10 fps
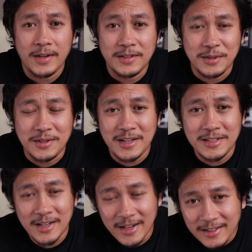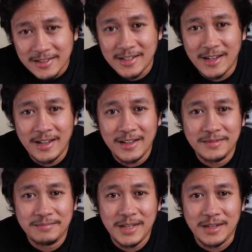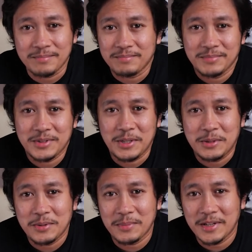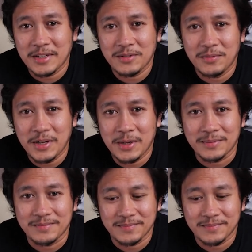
Okay, so thanks guys and yeah, see you to my next video.